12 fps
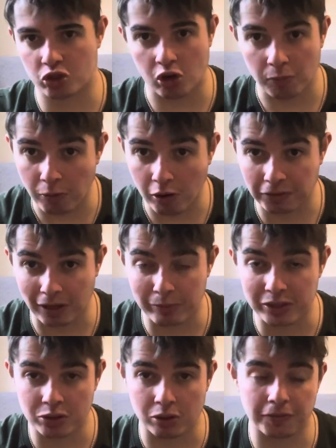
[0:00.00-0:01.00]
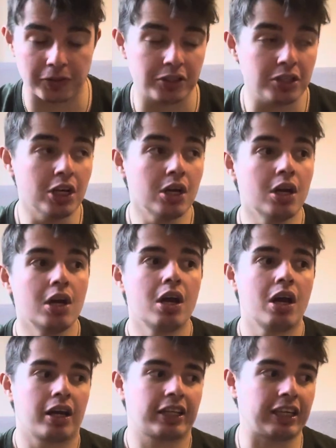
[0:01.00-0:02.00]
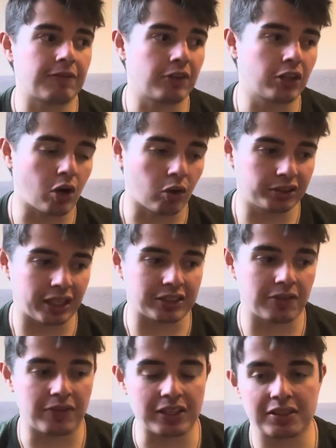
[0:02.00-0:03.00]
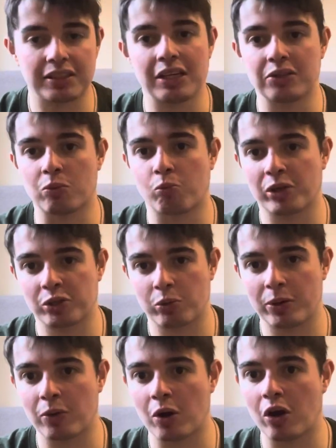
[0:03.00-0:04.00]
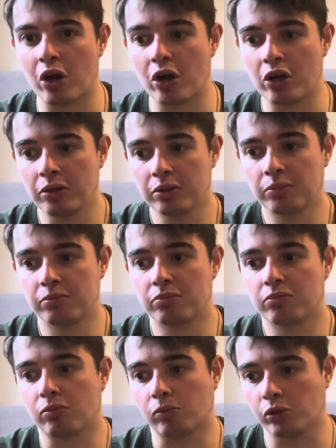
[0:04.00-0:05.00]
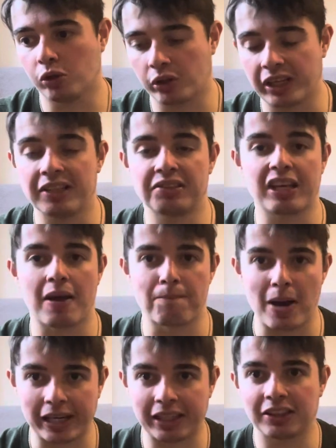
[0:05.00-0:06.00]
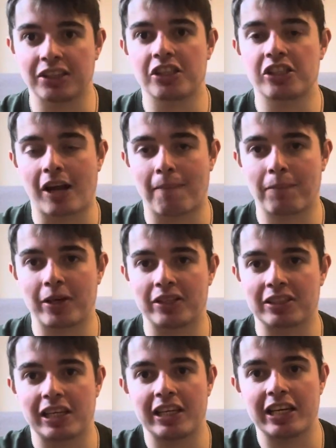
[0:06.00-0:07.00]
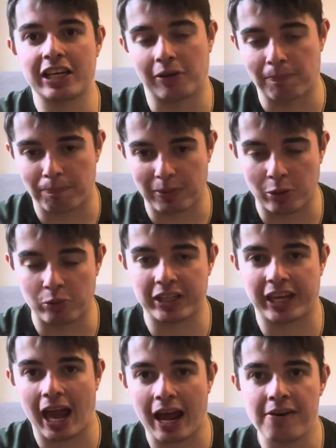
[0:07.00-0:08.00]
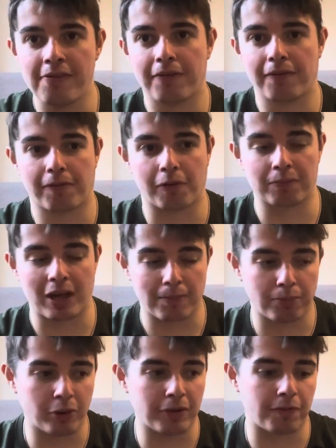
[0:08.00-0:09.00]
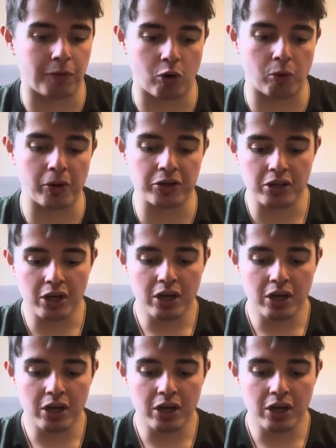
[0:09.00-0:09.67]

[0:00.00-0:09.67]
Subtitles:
drop-off that we suffered, given the context of this season, which we were looking to get back into the Champions League and build again from that point forward,